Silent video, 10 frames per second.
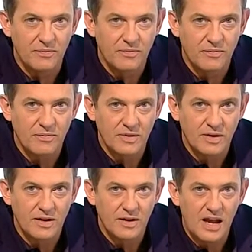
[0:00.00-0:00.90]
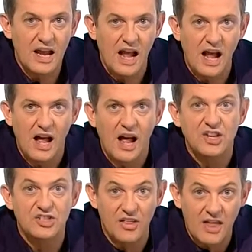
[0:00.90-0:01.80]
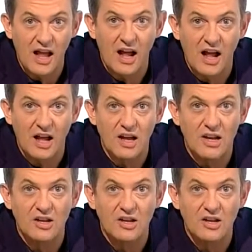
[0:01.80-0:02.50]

Yes, it is. My hearing is accentuated.